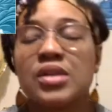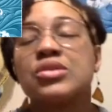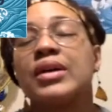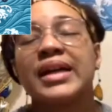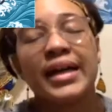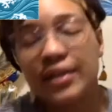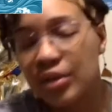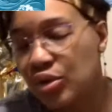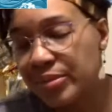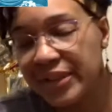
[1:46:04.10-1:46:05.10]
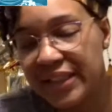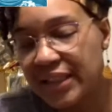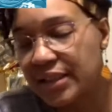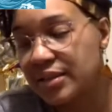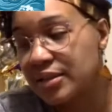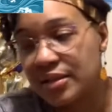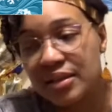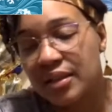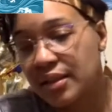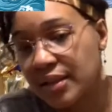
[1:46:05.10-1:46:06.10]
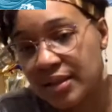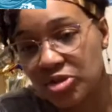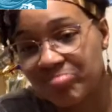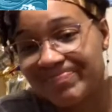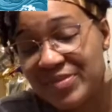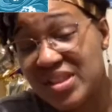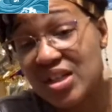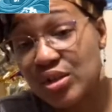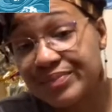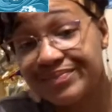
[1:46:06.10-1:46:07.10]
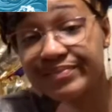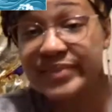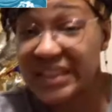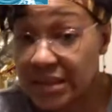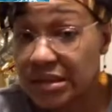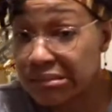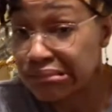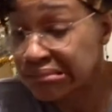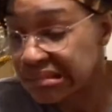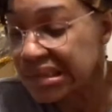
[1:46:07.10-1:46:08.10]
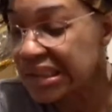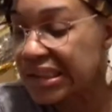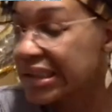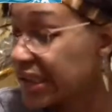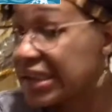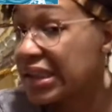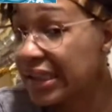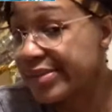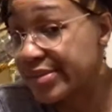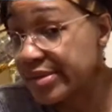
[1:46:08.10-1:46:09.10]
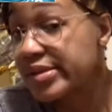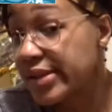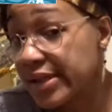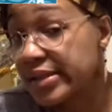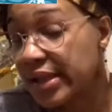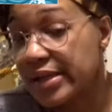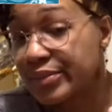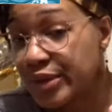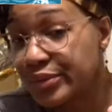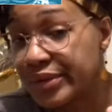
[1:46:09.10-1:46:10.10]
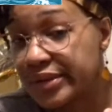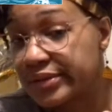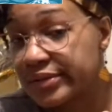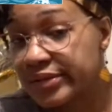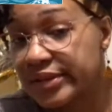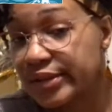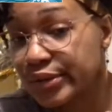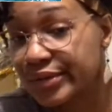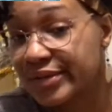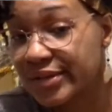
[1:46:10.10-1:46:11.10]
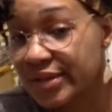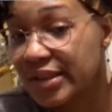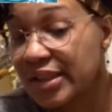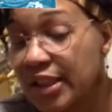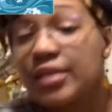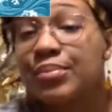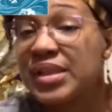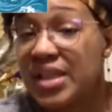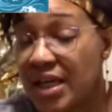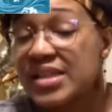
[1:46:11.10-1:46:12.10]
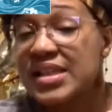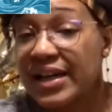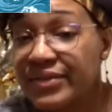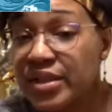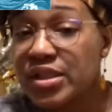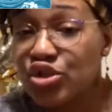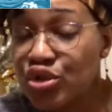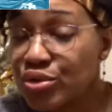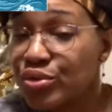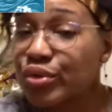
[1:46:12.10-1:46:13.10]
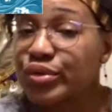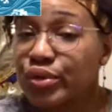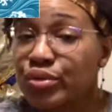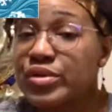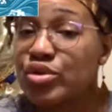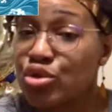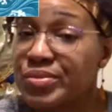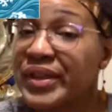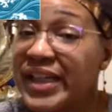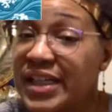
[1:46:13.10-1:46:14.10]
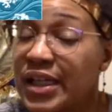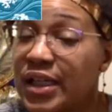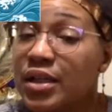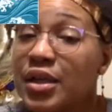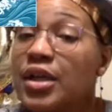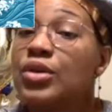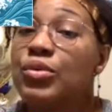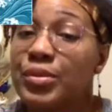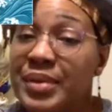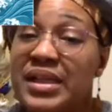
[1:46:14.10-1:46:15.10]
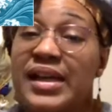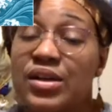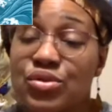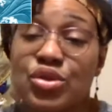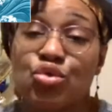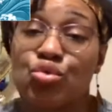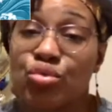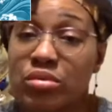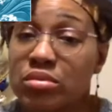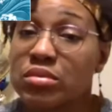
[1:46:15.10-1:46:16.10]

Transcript: So I got to Uber Eat. Uh, so got a lot I'm doing. So, but yes, after this June cruise, Uber eating will be down to.